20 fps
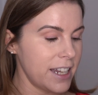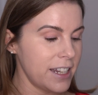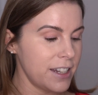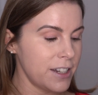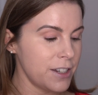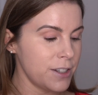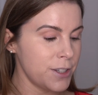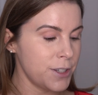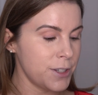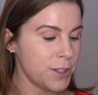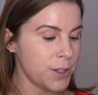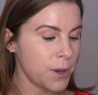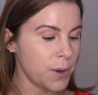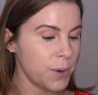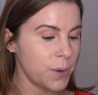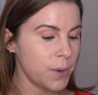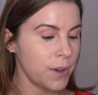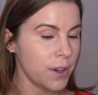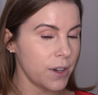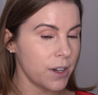It is
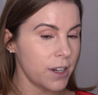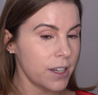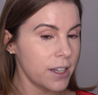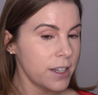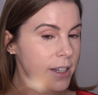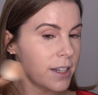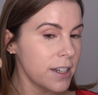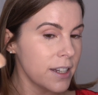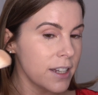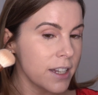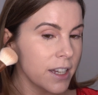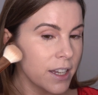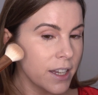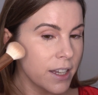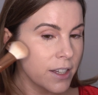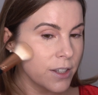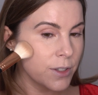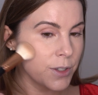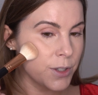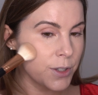so good
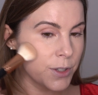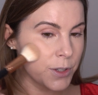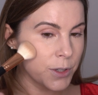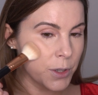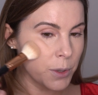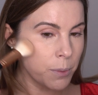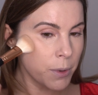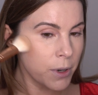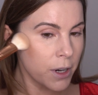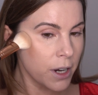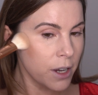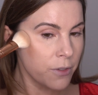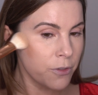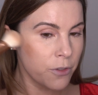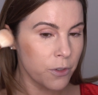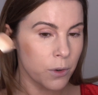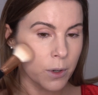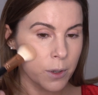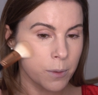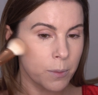super
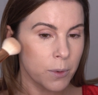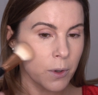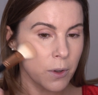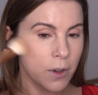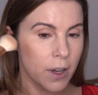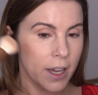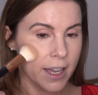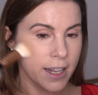affordable